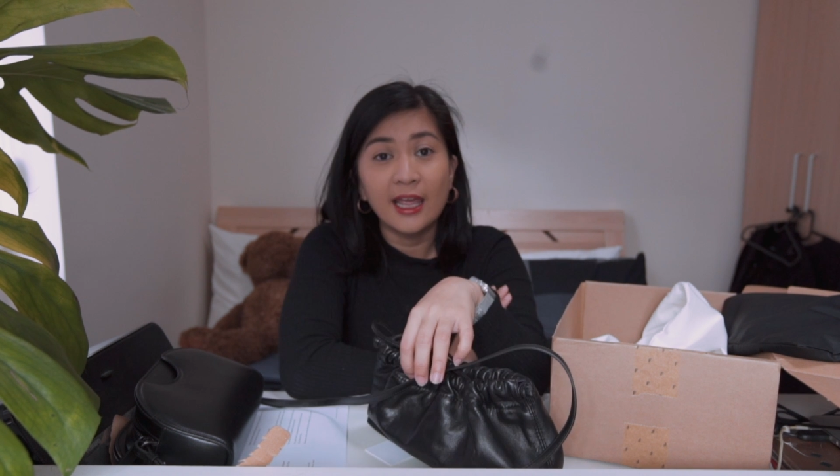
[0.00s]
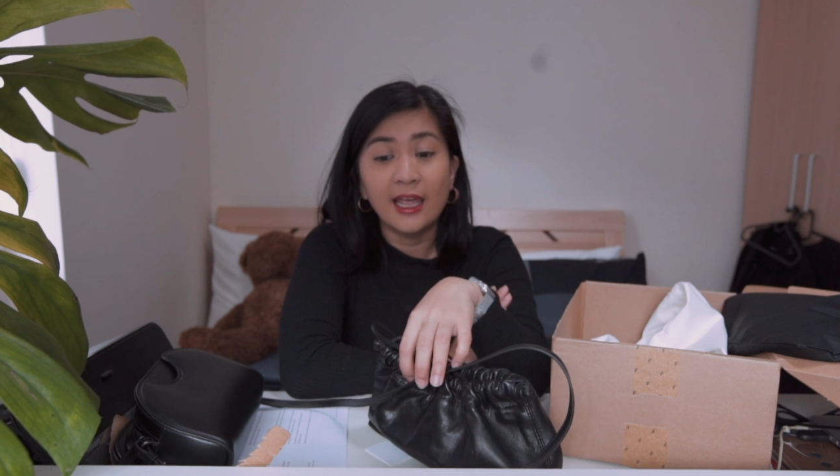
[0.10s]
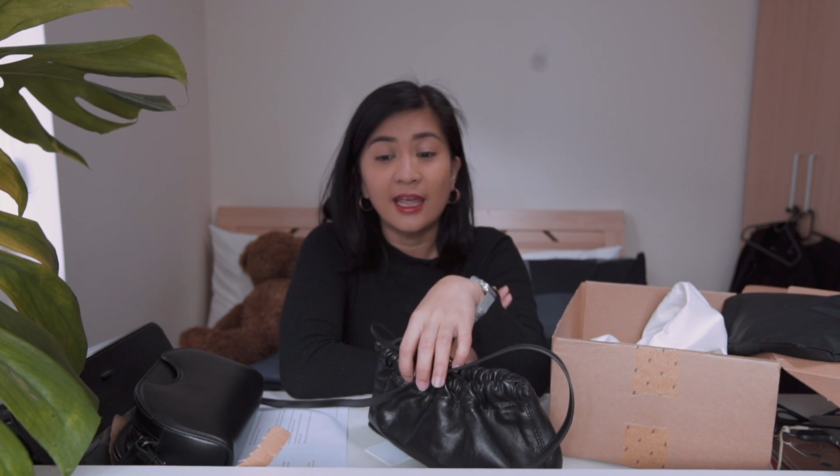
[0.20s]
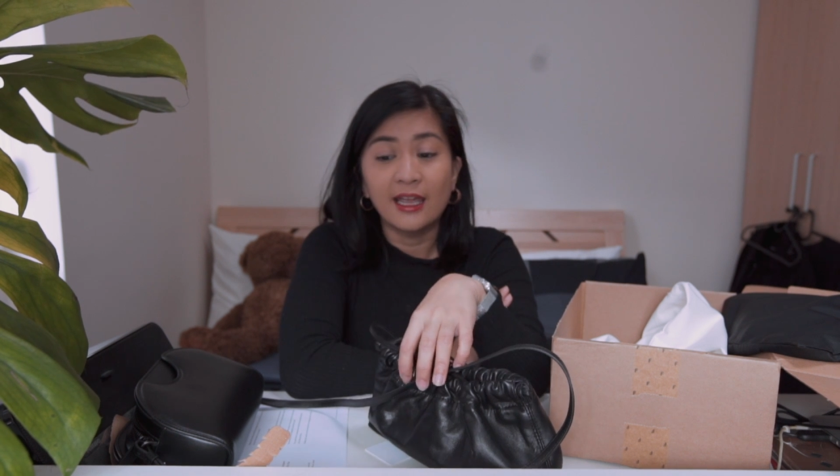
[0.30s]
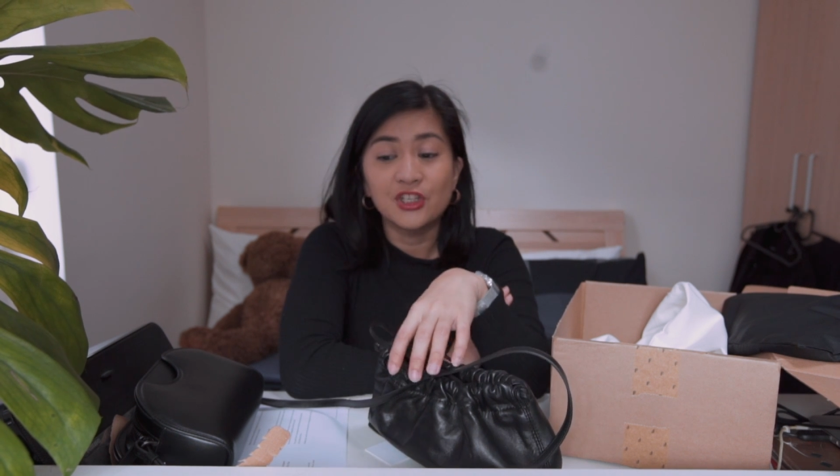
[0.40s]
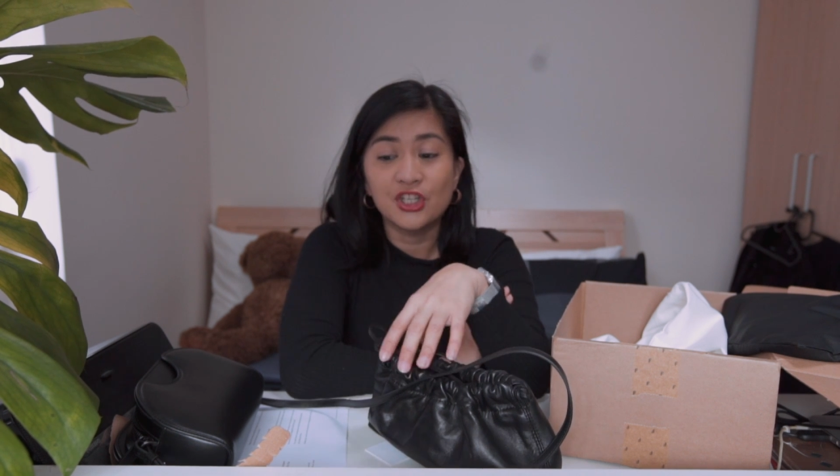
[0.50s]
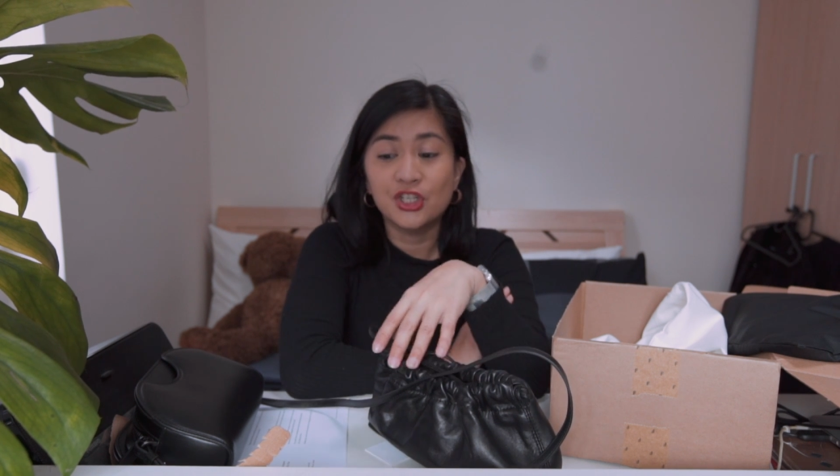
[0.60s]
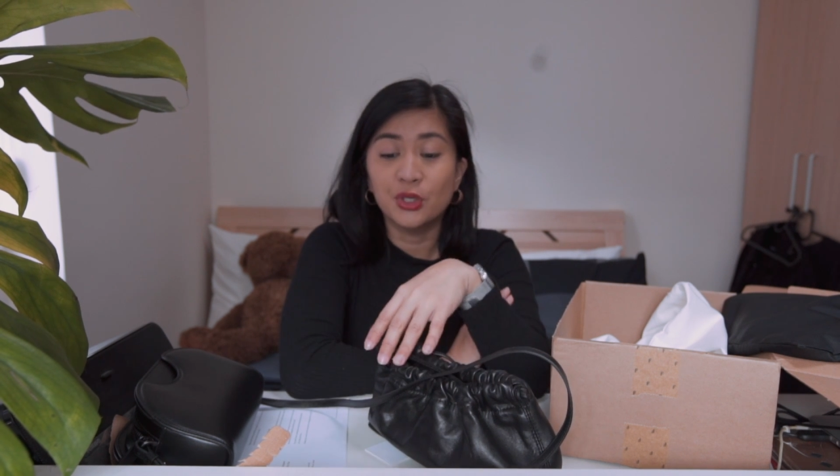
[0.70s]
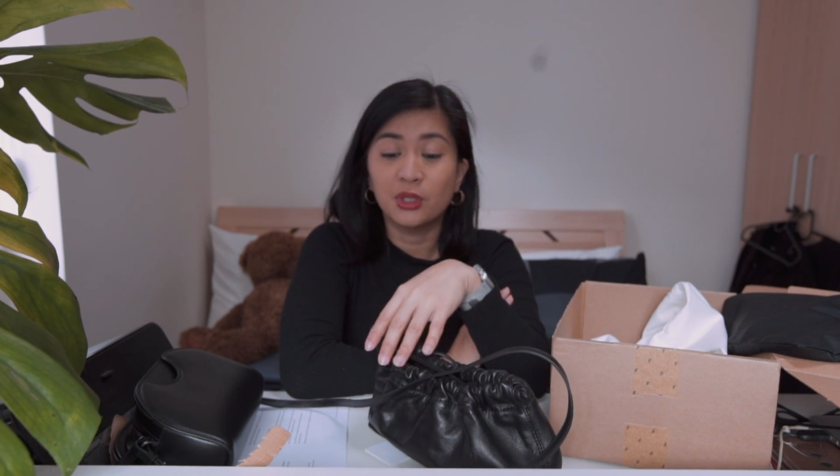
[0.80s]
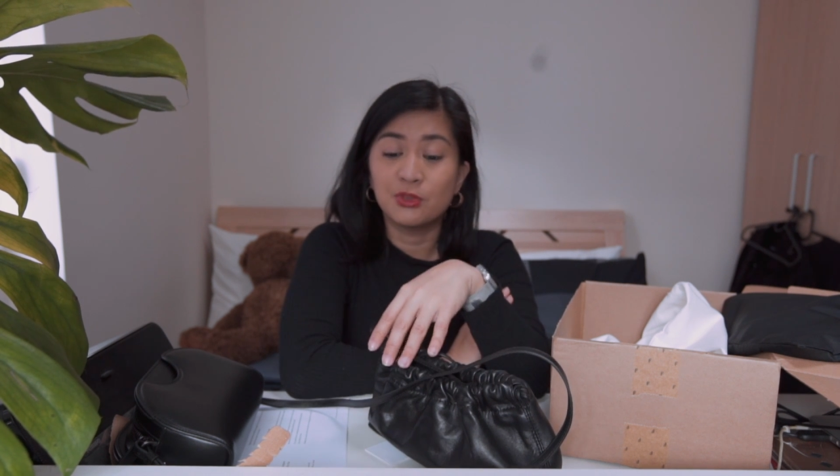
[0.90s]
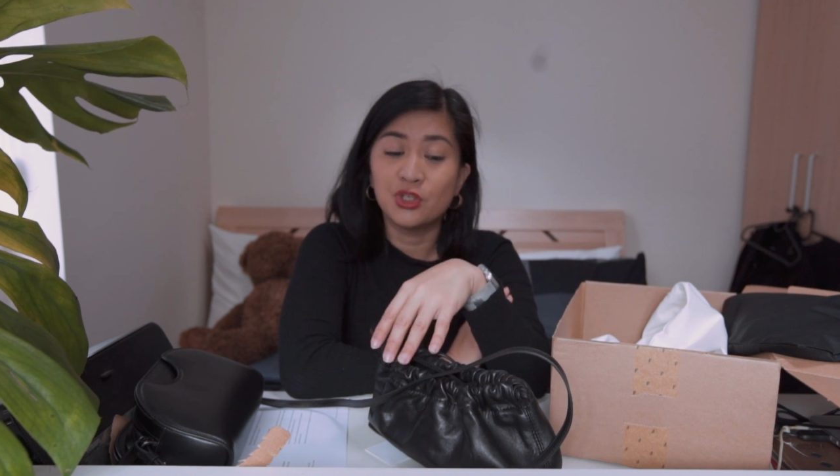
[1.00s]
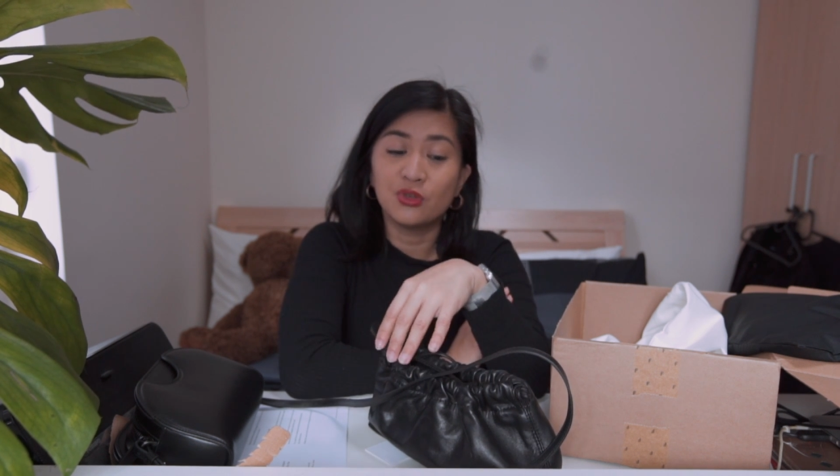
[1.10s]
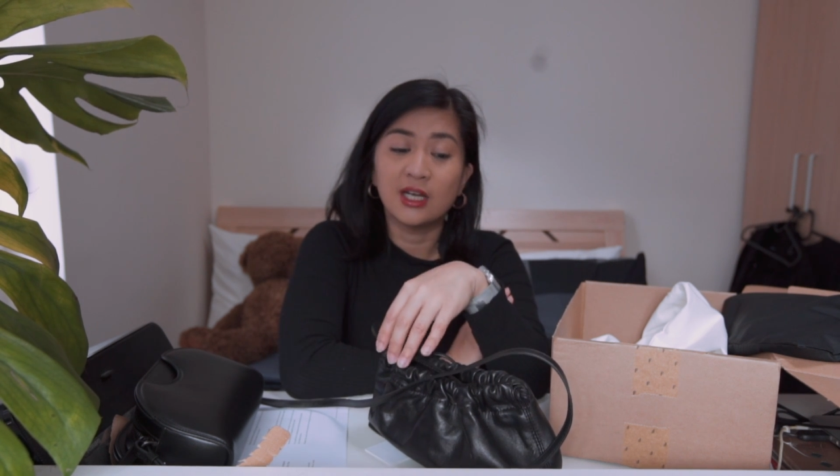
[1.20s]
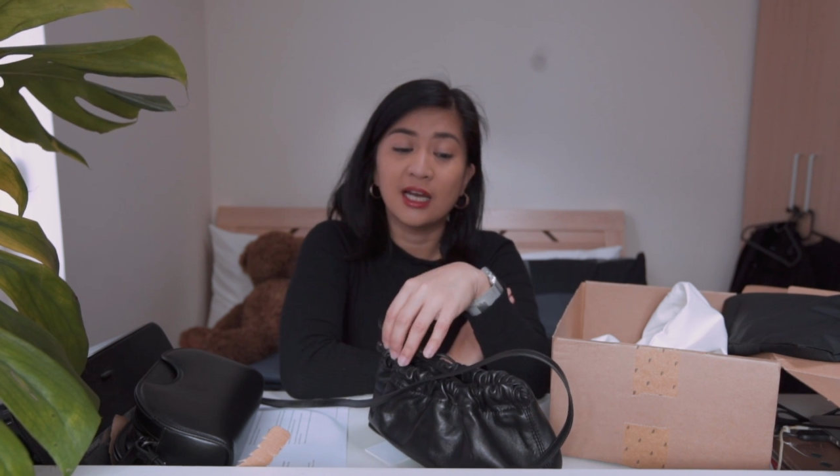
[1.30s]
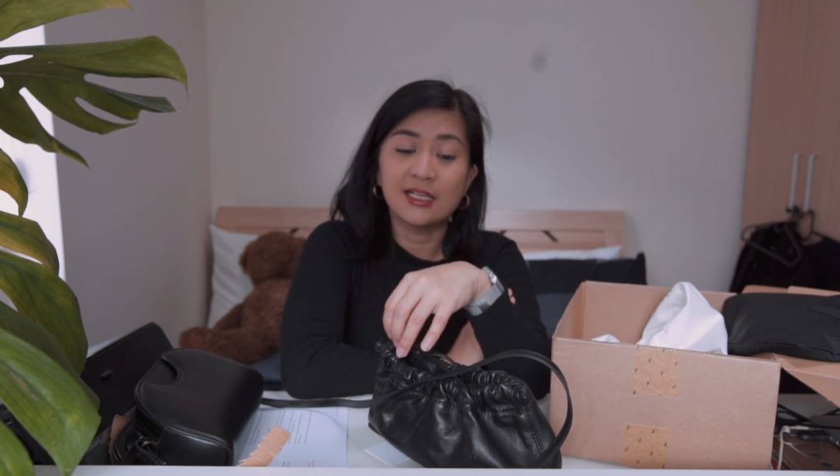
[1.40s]
and just show them to you
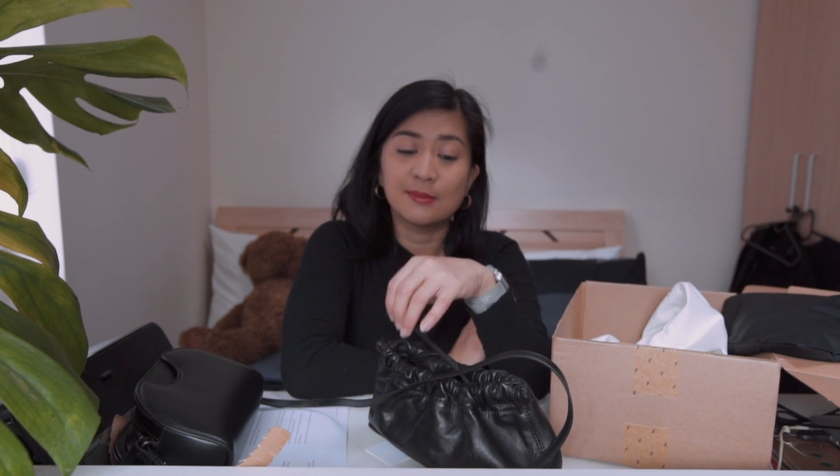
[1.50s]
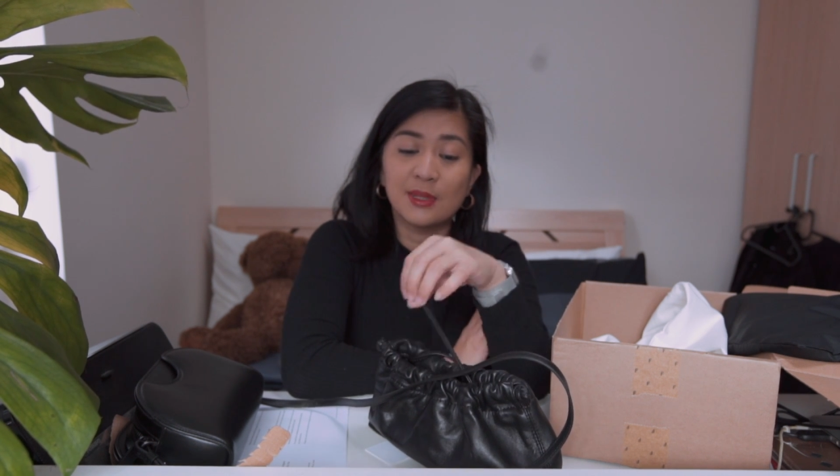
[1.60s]
guys,